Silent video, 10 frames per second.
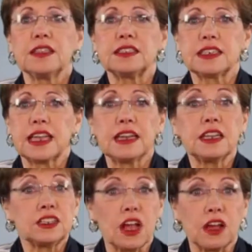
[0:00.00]
the
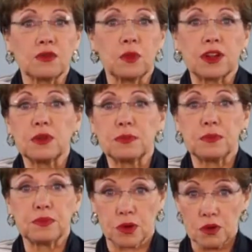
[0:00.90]
scanning software would
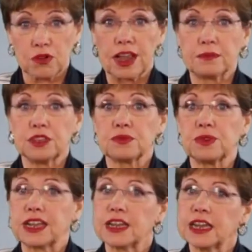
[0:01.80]
be programmed to
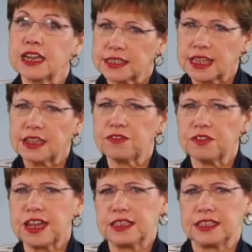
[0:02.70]
recognize key
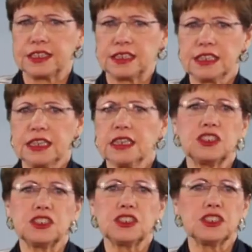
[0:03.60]
phrases
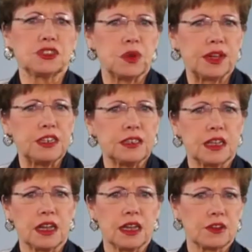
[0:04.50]
such as web
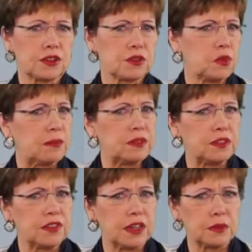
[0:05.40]
designer, web
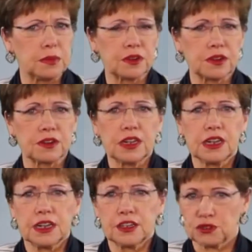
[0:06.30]
developer,
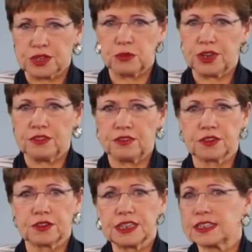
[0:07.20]

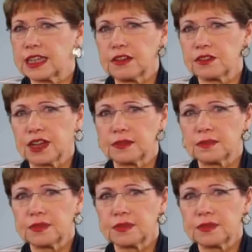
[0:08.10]
Dreamweaver, etc.